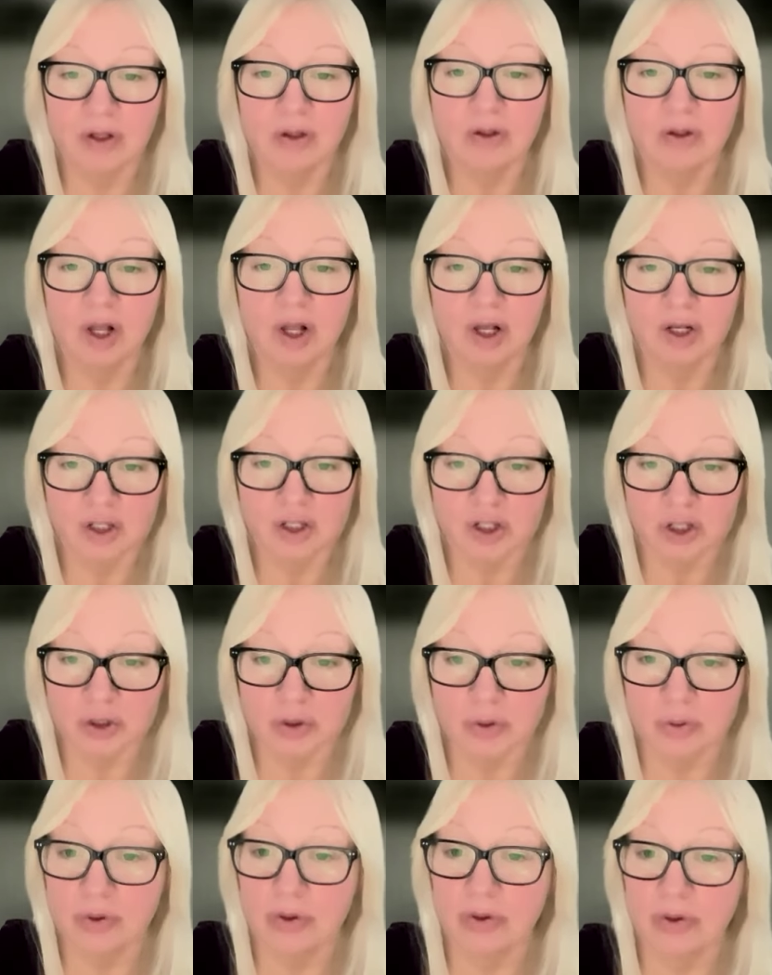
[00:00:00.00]

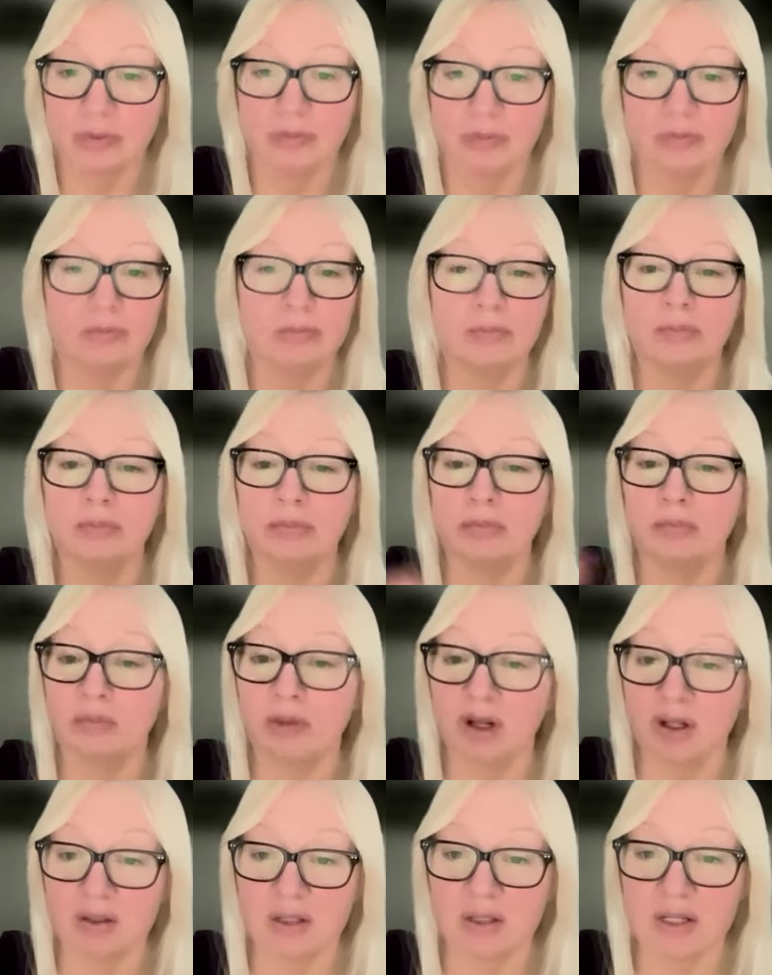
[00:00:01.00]
longitudinal,
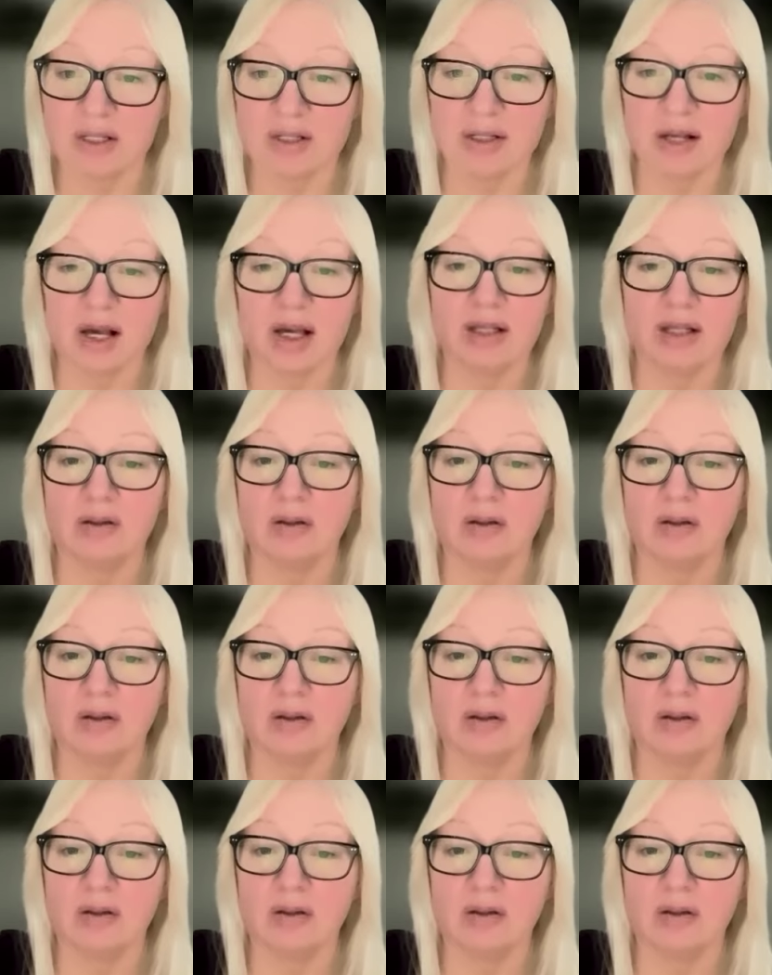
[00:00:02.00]
multi-site,